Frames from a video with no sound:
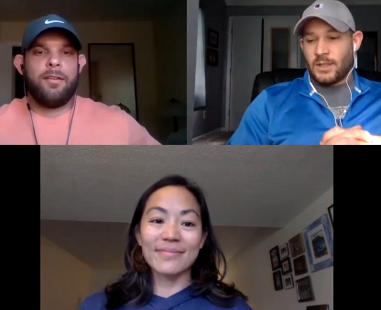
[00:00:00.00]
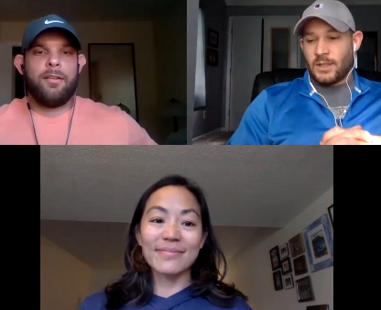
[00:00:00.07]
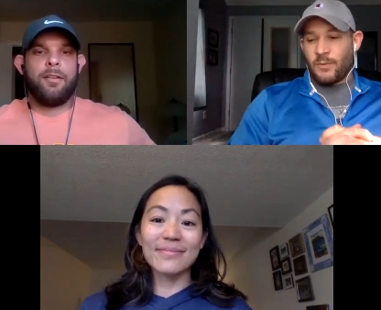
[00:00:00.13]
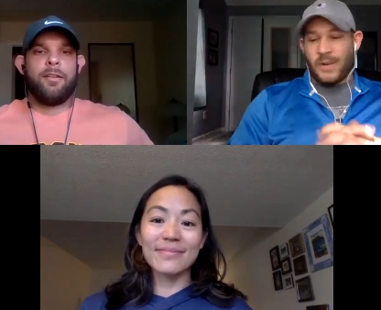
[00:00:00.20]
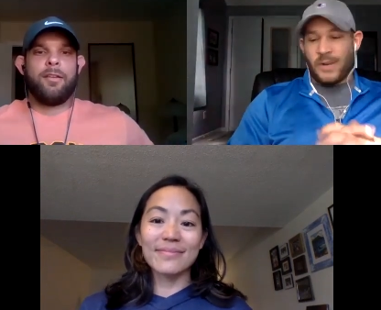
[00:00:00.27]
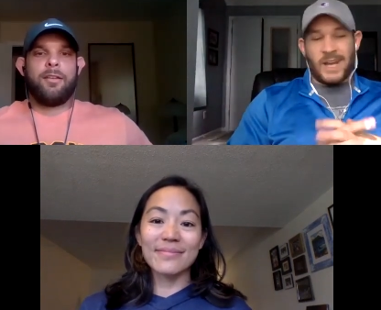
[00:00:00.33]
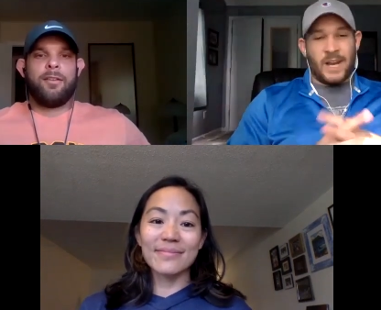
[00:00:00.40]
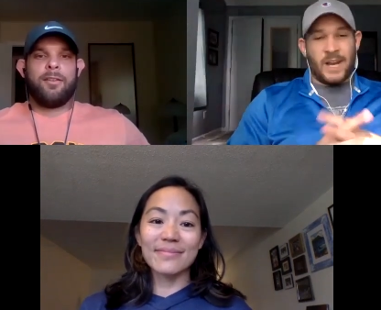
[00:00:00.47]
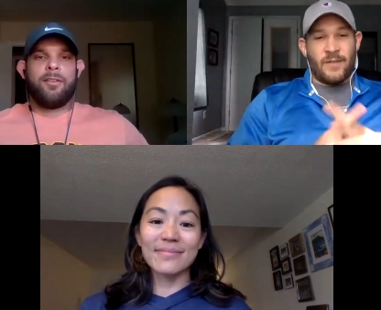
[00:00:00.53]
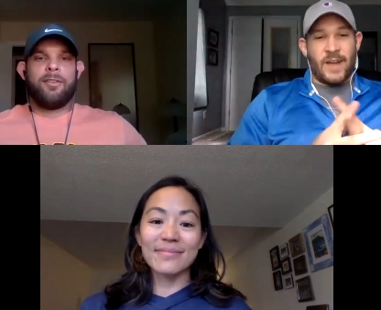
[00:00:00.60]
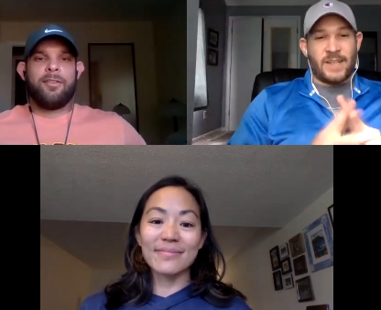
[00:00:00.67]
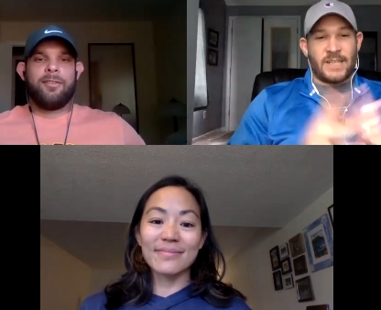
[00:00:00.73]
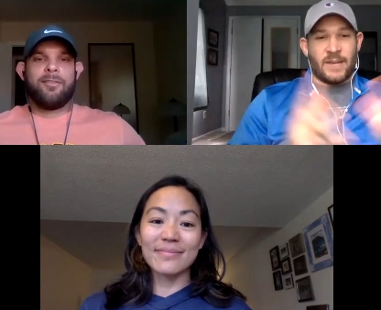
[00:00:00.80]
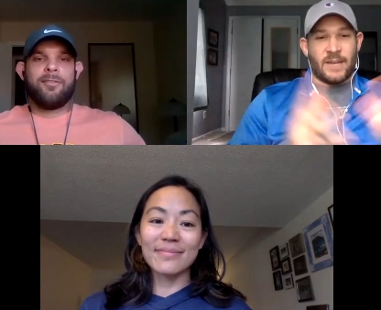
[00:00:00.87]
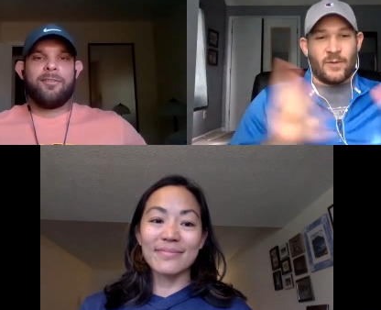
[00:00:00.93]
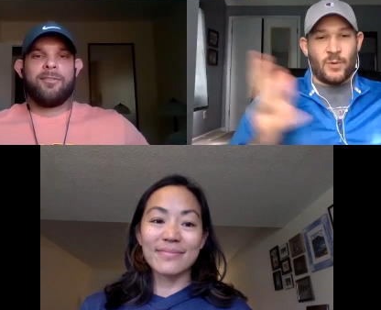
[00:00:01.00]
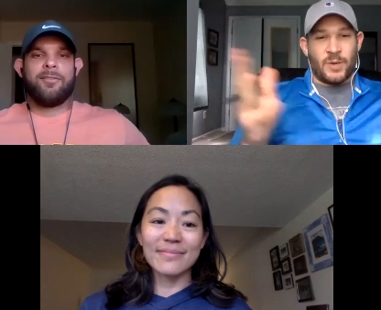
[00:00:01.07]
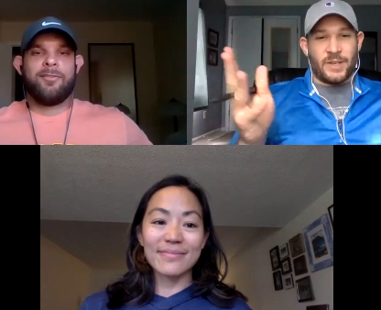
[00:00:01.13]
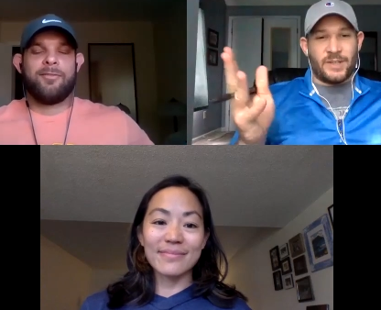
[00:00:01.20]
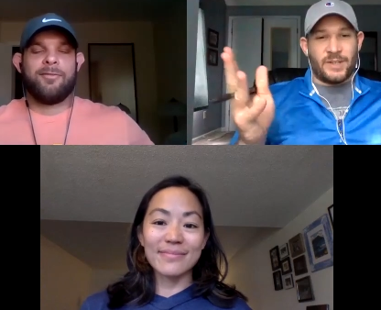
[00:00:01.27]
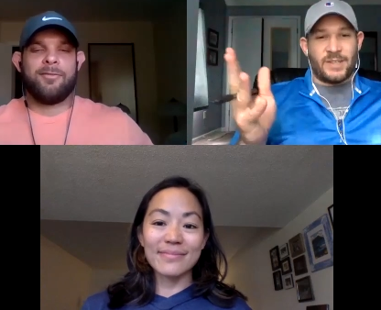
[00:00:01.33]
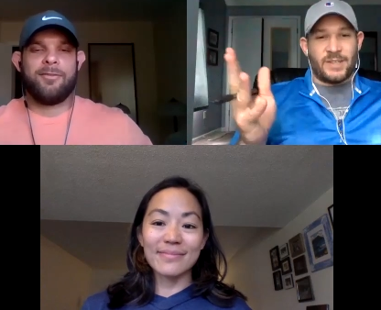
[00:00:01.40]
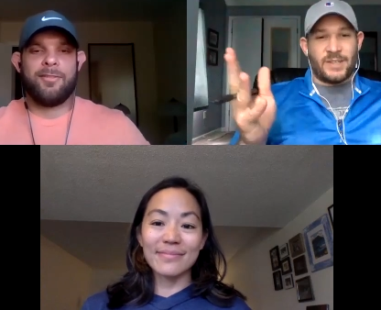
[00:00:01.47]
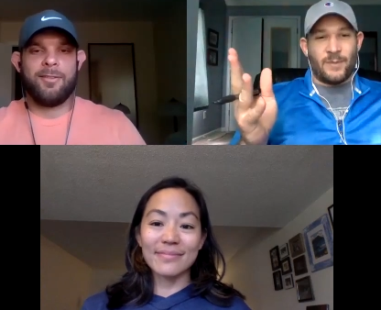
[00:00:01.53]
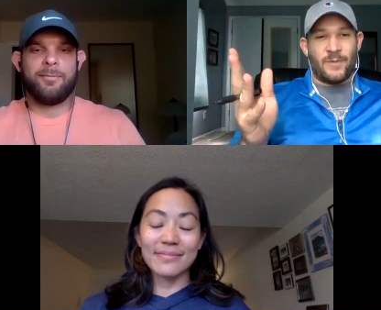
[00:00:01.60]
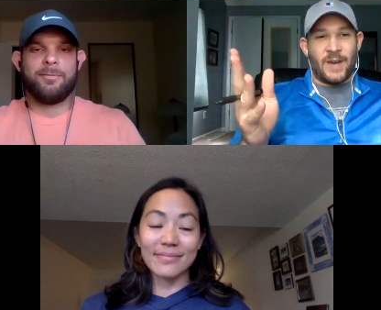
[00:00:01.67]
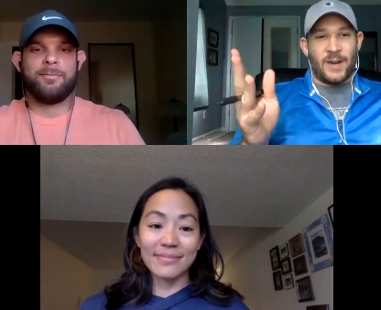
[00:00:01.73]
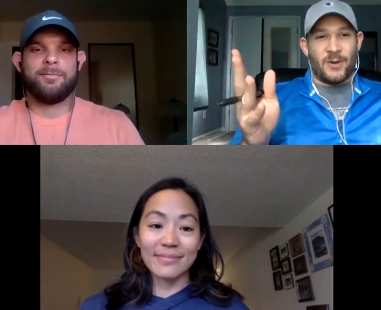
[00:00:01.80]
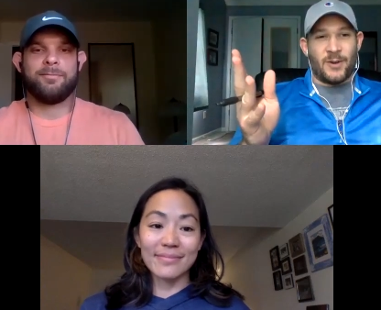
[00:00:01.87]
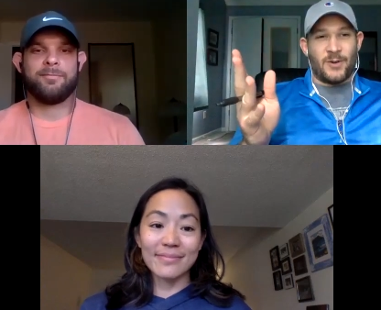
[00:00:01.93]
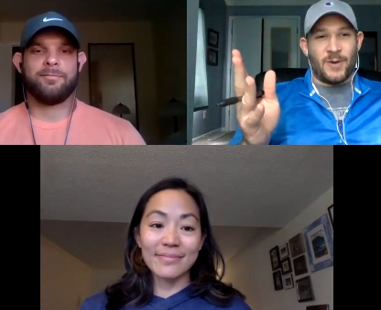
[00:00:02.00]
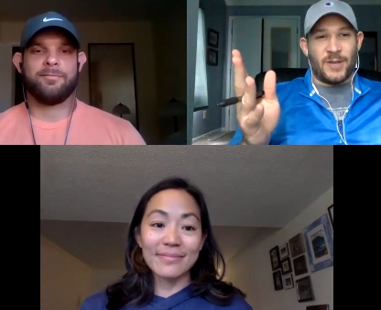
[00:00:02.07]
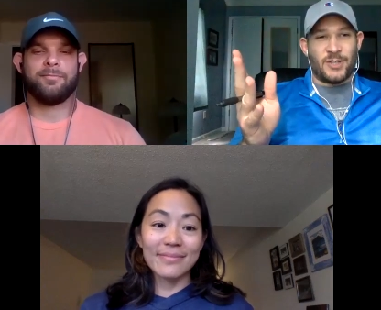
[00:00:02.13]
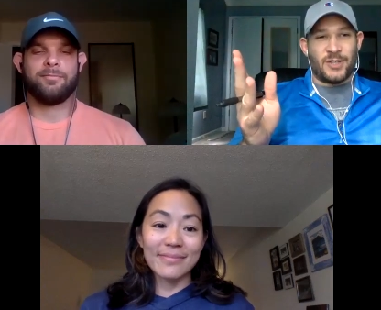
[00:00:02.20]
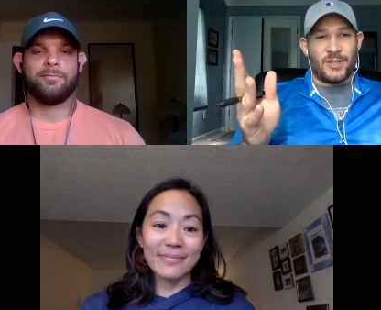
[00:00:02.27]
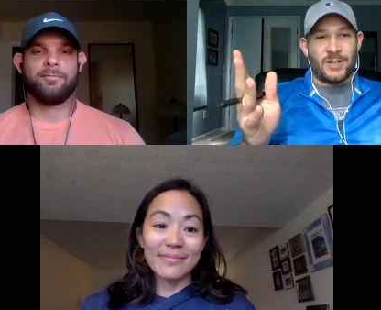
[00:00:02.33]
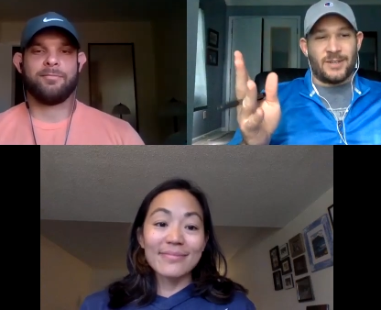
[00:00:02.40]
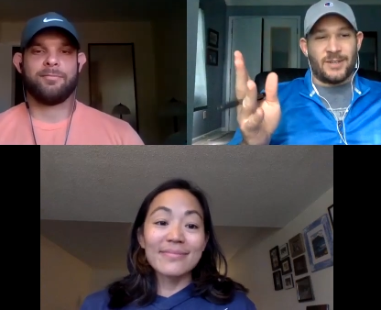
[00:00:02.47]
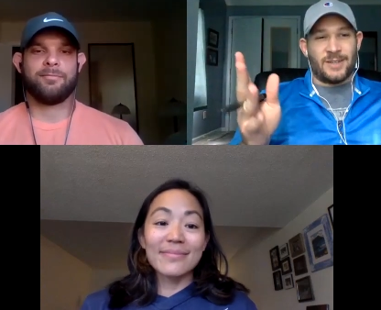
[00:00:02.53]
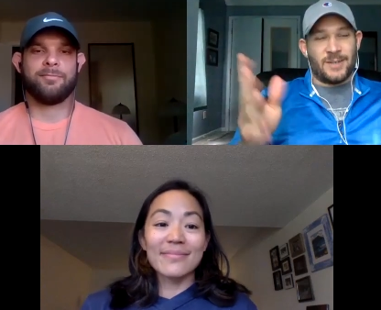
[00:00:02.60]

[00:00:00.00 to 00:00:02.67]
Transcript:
Speaker 1: we kind of ask everyone the same final question.